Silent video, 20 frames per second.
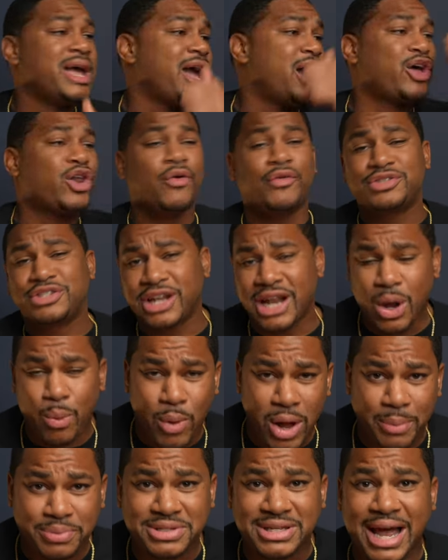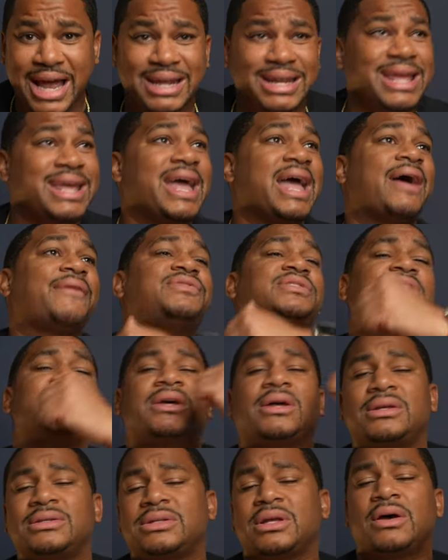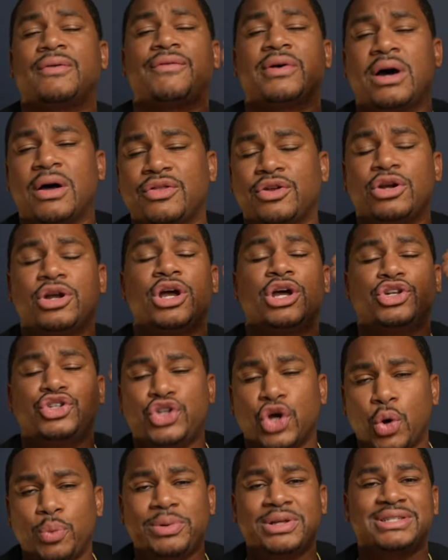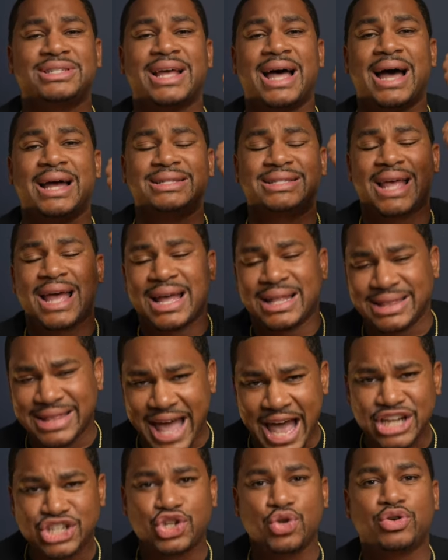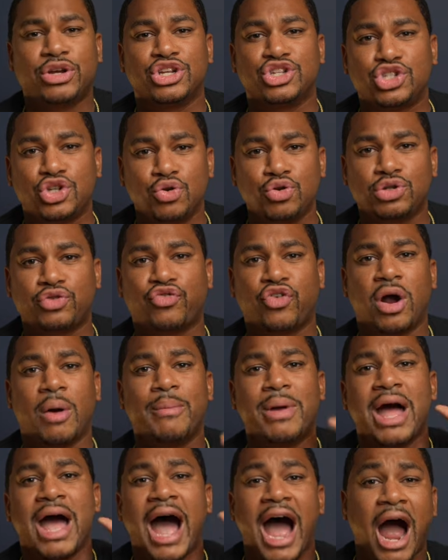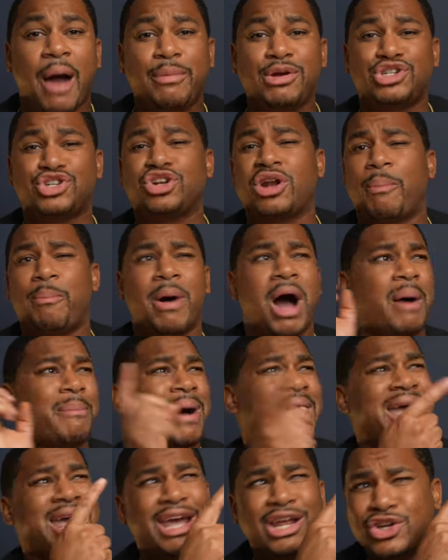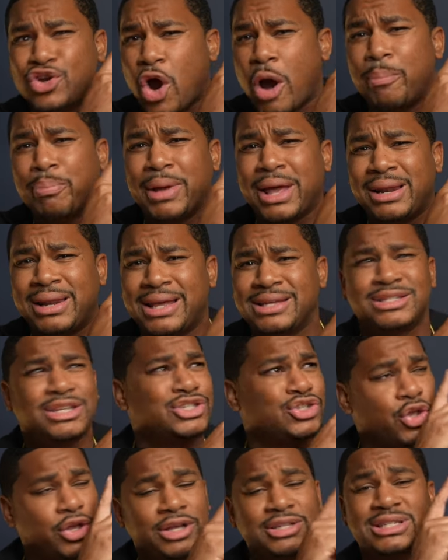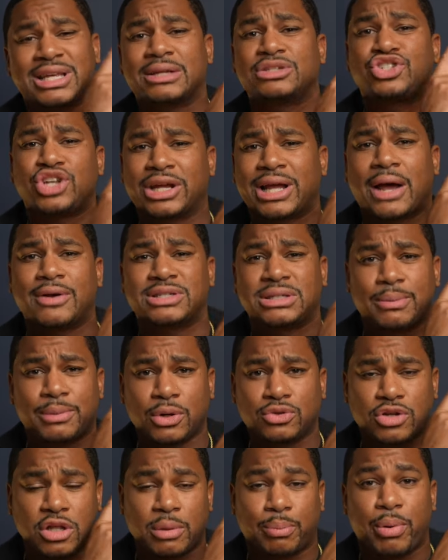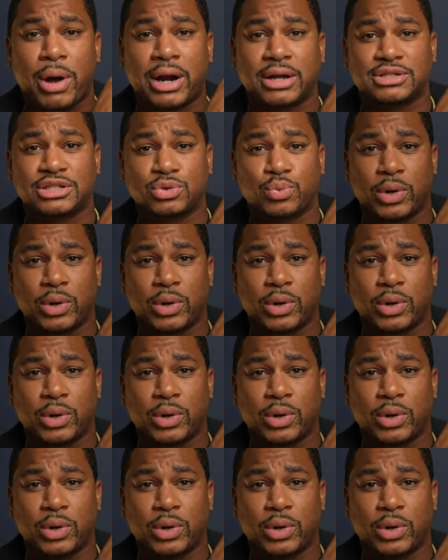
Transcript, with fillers: head over to their website. They have tons of other dope designs that you can choose from. I'll be sure to pop my Andar playlist so you can check out some of those other products as